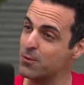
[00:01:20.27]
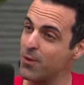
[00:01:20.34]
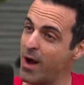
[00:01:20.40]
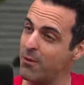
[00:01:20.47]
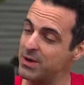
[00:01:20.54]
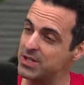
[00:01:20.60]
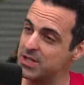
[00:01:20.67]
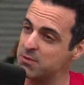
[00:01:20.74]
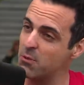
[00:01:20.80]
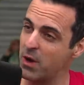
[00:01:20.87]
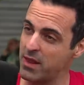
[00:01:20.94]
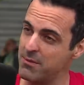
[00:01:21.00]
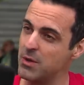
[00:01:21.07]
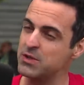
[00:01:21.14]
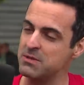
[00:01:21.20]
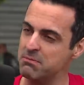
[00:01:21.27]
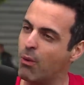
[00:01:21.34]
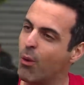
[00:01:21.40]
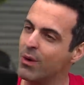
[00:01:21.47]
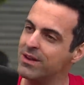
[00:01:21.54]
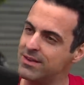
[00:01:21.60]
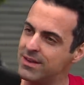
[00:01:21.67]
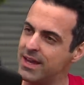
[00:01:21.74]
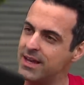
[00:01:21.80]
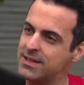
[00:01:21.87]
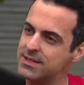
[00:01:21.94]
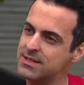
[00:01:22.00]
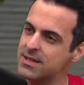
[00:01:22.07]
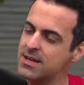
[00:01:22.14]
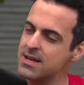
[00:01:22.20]
Right, which is one of the most important
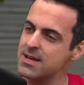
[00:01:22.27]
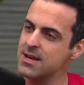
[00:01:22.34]
things,